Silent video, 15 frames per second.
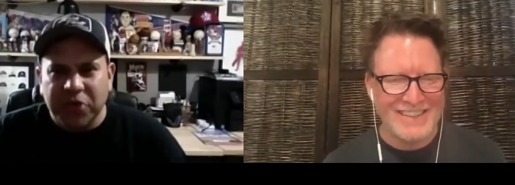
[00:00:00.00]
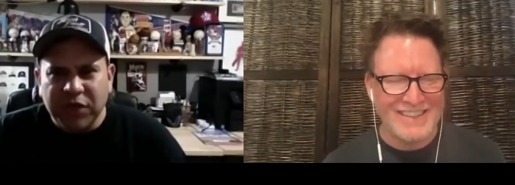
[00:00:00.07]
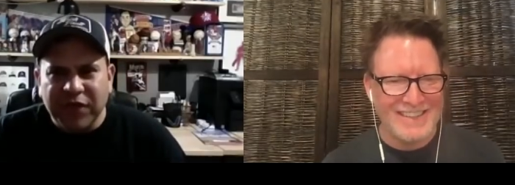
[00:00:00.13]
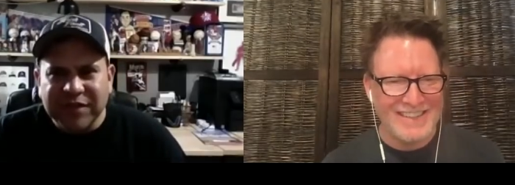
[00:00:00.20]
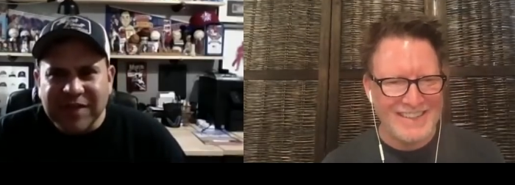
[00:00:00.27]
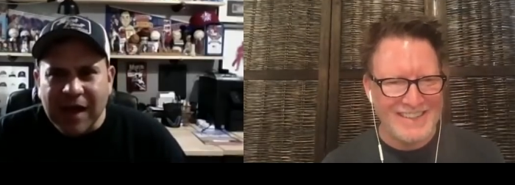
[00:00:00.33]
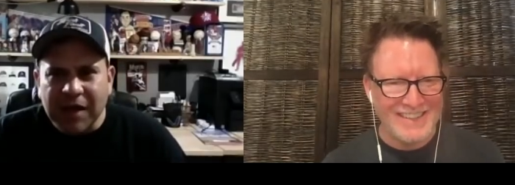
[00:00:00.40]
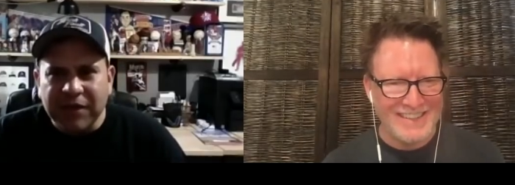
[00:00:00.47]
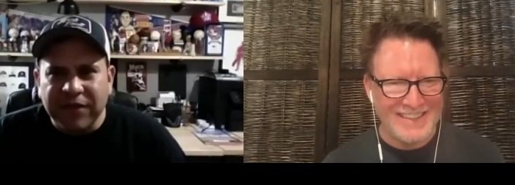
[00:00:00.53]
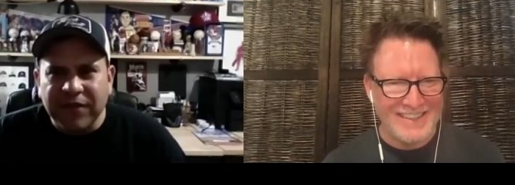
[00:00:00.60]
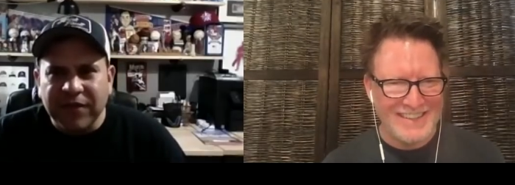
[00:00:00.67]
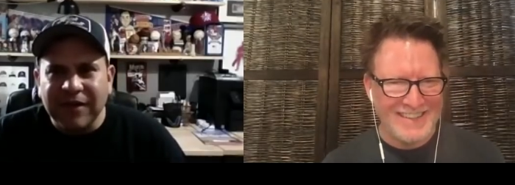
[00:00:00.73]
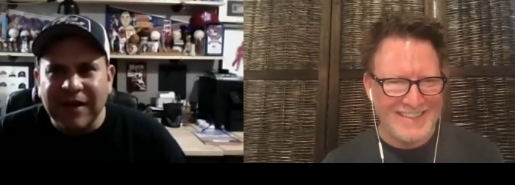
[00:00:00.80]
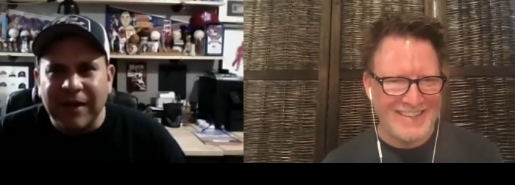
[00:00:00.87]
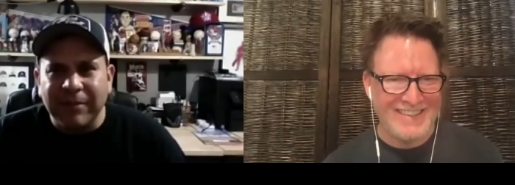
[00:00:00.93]
Speaker 1: a photographer?"
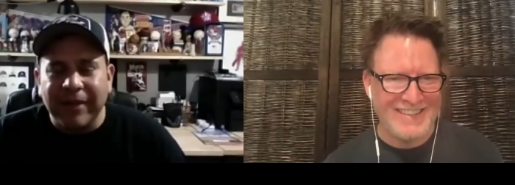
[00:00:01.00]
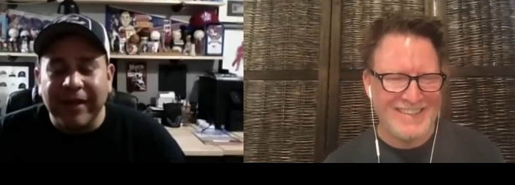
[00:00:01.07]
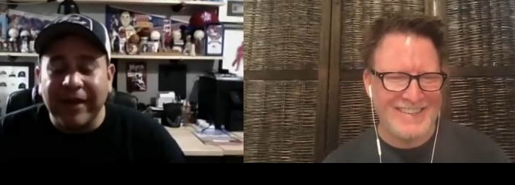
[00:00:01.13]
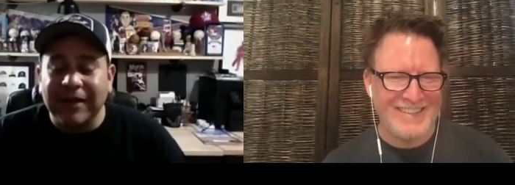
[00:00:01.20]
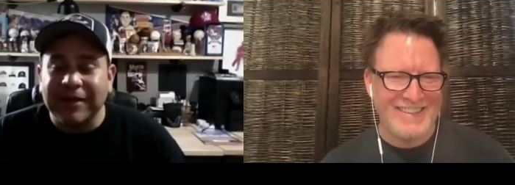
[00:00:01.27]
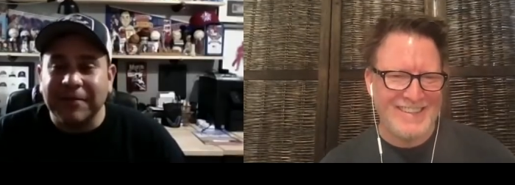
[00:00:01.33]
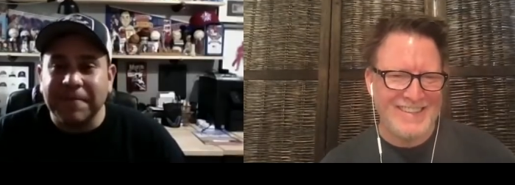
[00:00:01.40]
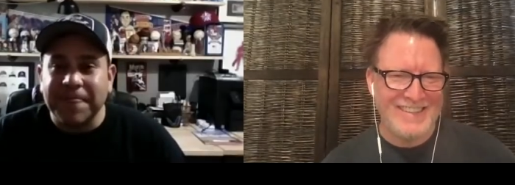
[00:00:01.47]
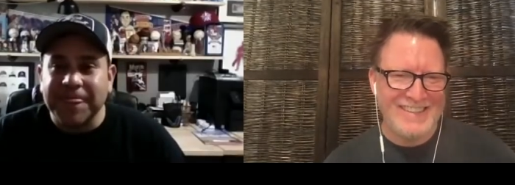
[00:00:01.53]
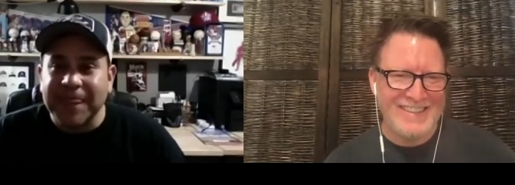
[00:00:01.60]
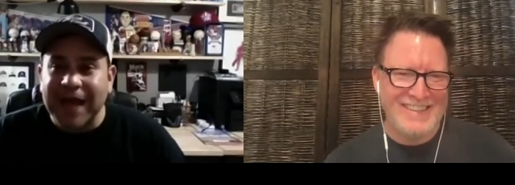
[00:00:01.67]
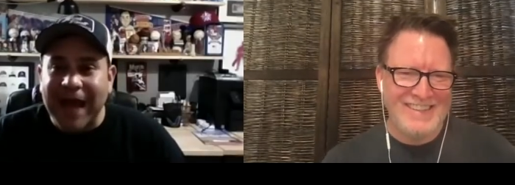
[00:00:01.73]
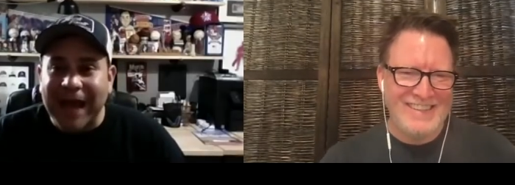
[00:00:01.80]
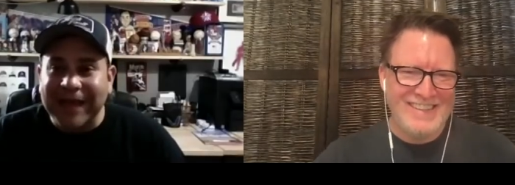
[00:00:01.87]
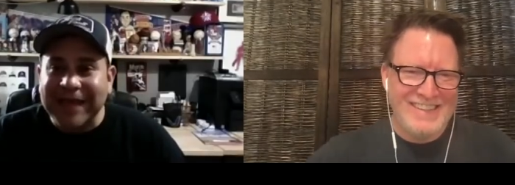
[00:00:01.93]
And I'm like,
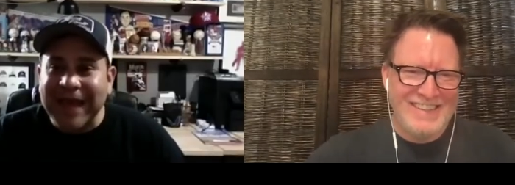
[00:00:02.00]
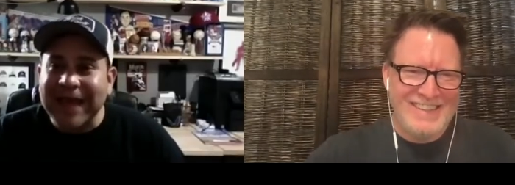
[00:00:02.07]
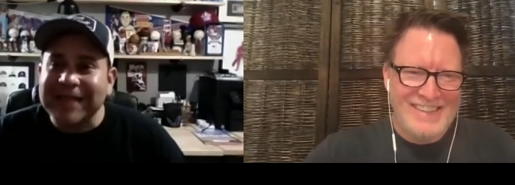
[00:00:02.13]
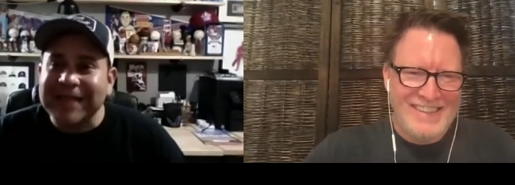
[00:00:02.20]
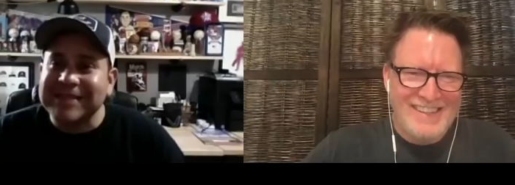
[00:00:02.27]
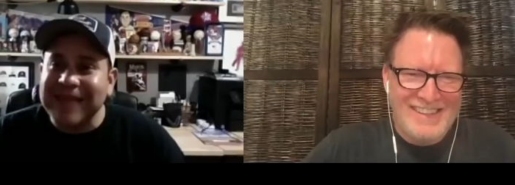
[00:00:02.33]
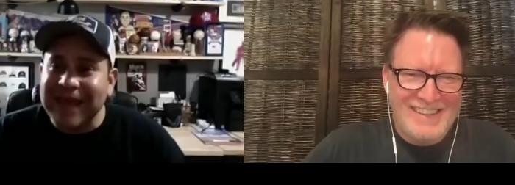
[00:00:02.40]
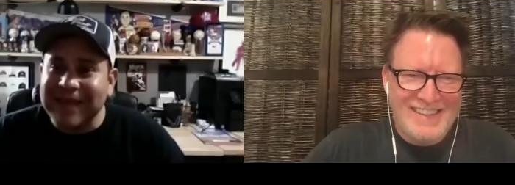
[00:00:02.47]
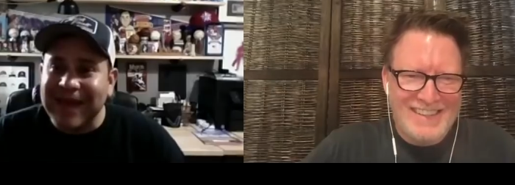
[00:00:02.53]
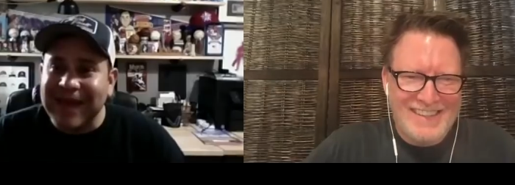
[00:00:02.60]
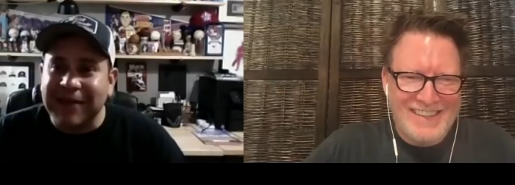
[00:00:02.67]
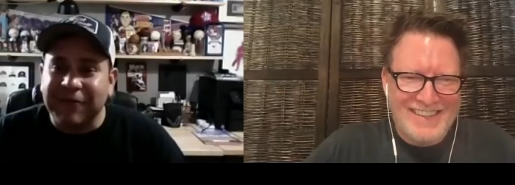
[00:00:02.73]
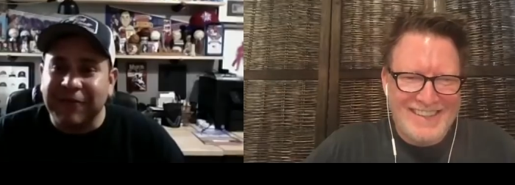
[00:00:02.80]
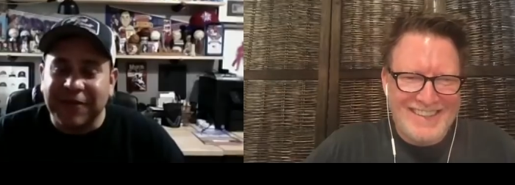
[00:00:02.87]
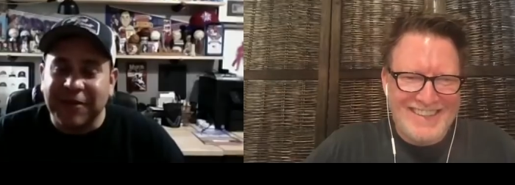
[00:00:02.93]
I can't say that in
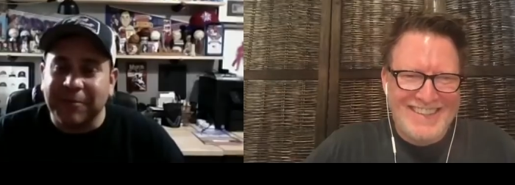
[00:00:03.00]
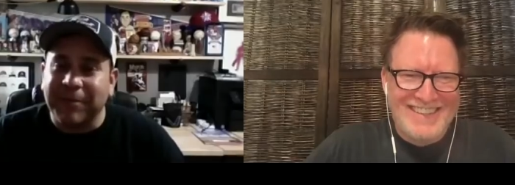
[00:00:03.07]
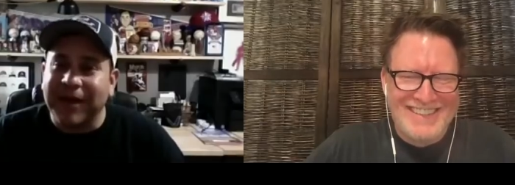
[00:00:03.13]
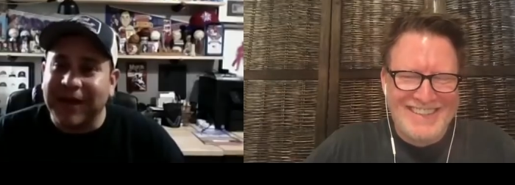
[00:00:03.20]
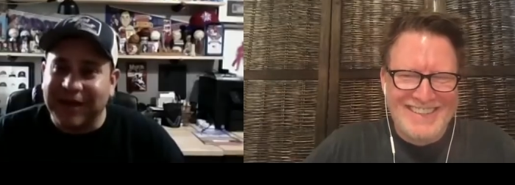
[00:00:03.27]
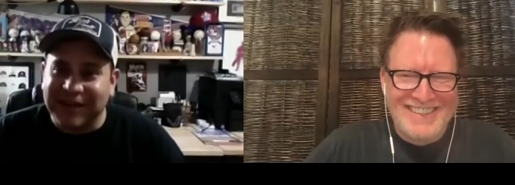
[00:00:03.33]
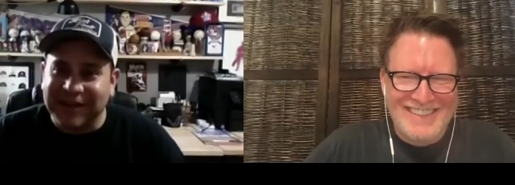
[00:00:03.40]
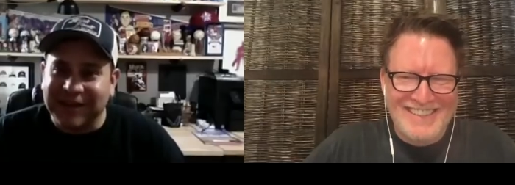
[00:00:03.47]
front of Ben.